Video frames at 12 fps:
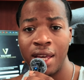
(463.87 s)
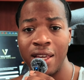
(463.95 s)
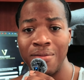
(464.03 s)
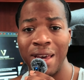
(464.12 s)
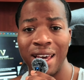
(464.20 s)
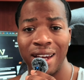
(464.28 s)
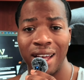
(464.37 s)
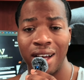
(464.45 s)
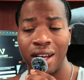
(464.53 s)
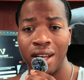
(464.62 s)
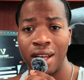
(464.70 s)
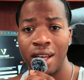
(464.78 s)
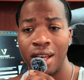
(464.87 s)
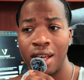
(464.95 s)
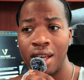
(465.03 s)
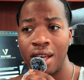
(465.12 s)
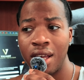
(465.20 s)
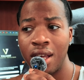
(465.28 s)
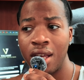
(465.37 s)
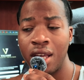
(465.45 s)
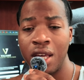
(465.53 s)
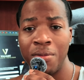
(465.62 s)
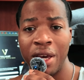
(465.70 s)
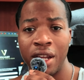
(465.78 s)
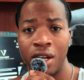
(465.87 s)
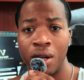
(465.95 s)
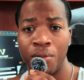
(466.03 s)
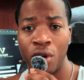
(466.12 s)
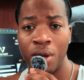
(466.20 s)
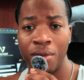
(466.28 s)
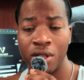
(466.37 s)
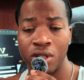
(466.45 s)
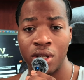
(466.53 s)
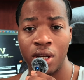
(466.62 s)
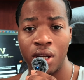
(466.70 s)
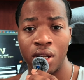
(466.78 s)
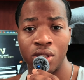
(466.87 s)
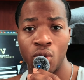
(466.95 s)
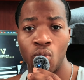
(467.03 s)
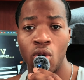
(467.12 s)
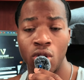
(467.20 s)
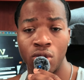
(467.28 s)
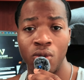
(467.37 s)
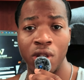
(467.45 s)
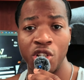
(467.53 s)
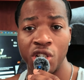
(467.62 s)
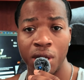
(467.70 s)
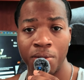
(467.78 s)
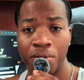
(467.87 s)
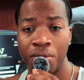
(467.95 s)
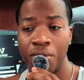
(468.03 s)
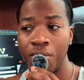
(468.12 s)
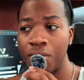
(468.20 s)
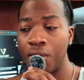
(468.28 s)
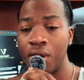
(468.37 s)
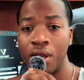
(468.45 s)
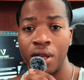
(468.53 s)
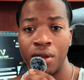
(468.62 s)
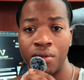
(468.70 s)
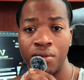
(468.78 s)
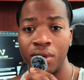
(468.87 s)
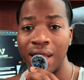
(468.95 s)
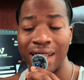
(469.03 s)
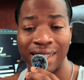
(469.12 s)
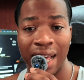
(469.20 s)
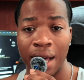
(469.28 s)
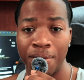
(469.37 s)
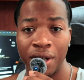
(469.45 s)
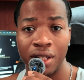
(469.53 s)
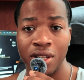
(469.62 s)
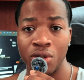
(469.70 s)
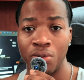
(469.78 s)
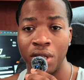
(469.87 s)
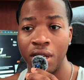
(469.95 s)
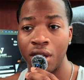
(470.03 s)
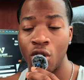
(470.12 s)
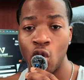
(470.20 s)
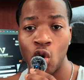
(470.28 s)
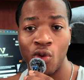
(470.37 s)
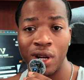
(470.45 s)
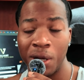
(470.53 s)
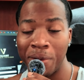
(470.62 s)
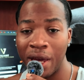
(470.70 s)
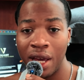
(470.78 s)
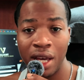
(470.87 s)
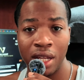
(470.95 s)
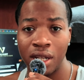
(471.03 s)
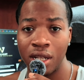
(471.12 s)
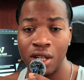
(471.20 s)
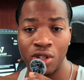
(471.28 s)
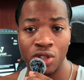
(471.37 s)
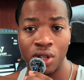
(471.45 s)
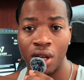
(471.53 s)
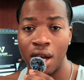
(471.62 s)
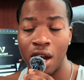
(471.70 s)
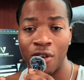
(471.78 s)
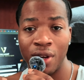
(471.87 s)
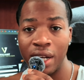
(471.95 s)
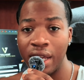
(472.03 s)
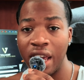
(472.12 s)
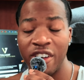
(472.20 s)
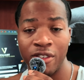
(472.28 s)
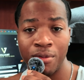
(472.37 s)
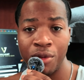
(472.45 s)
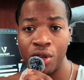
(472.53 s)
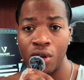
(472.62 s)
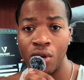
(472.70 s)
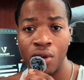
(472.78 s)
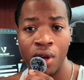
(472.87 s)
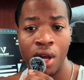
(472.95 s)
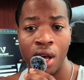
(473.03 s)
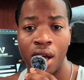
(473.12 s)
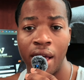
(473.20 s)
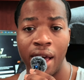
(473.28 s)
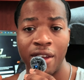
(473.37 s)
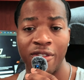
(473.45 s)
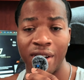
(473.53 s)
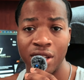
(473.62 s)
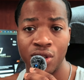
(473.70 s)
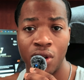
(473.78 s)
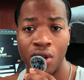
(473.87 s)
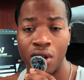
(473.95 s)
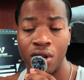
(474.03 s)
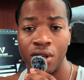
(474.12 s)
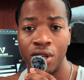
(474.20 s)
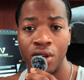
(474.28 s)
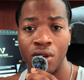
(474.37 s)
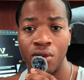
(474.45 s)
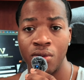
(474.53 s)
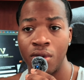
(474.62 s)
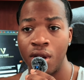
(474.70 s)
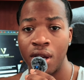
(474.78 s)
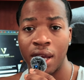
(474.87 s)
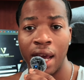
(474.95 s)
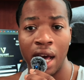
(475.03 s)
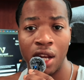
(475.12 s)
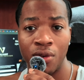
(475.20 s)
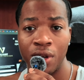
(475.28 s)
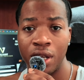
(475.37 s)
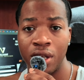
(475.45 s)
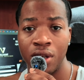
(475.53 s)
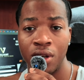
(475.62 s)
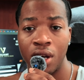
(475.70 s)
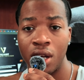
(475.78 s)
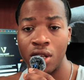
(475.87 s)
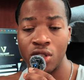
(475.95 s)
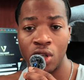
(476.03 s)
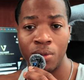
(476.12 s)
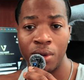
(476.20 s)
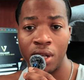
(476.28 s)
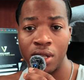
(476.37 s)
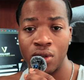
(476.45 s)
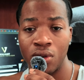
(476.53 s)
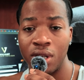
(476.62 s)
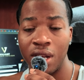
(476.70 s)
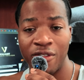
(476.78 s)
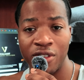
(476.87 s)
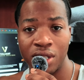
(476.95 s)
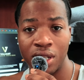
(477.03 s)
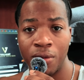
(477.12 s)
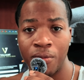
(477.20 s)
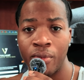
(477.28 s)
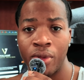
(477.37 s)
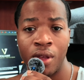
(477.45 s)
he made he made an appointment to to walk through the gym. That's happening this week. Already paid. He's I already gave him, you know, advice on, you know, calorie uh, surplus or deficit,